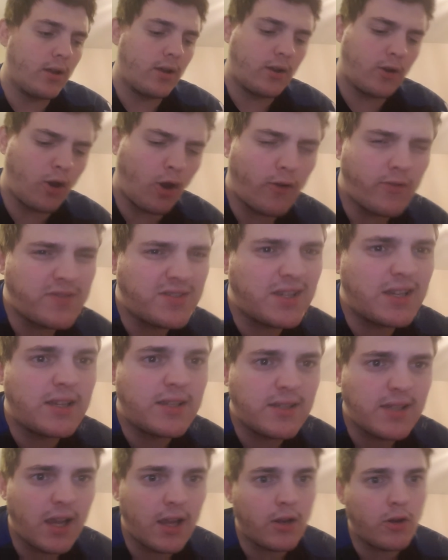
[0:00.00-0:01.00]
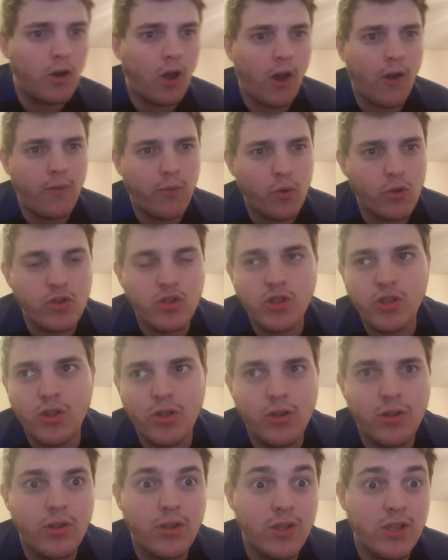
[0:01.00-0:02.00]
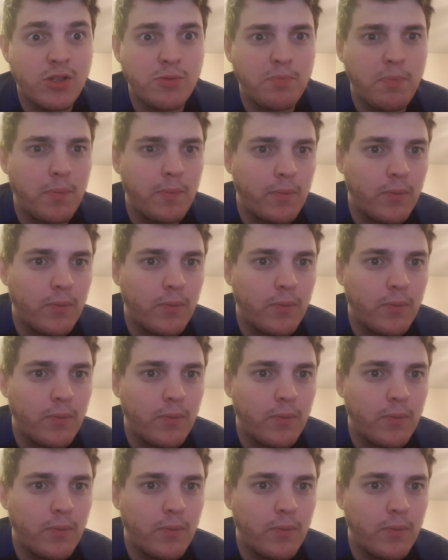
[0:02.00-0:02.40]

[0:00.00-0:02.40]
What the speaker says: And obviously, second half wasn't as